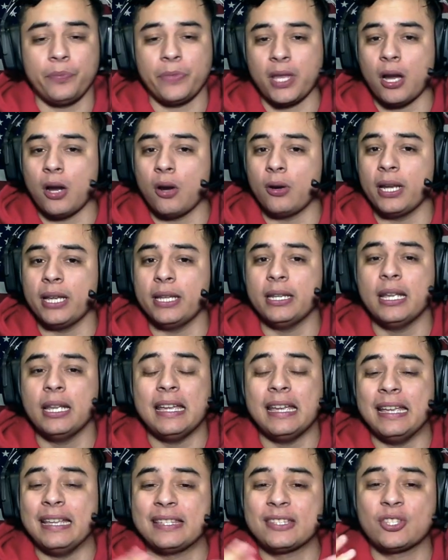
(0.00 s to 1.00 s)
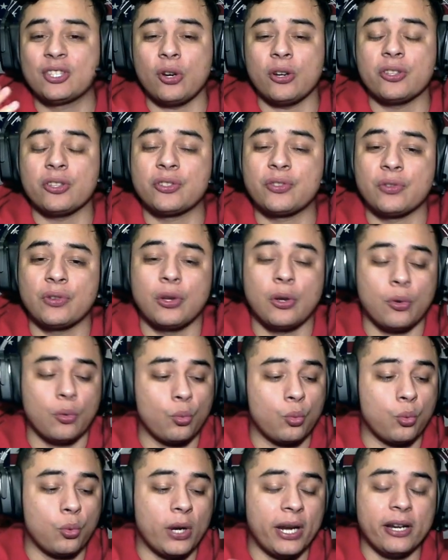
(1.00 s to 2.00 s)
Alright, it starts
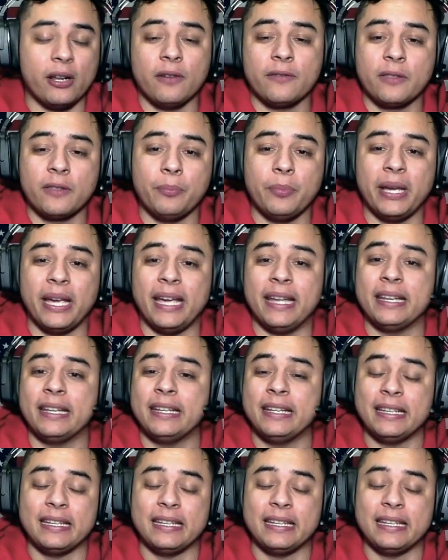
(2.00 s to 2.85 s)
right off the bat,